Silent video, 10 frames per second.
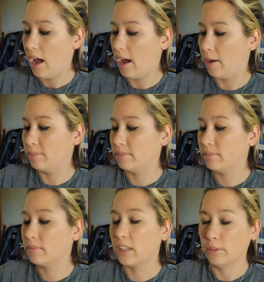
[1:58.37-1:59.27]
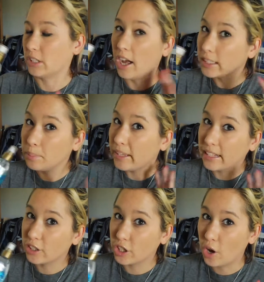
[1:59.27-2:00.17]
I was
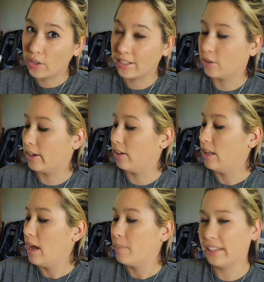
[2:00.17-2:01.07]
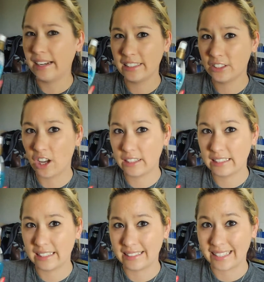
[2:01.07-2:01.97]
contemplating on the coconut oil, but then I saw
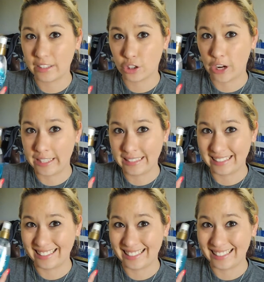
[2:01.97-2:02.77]
this and decided to try this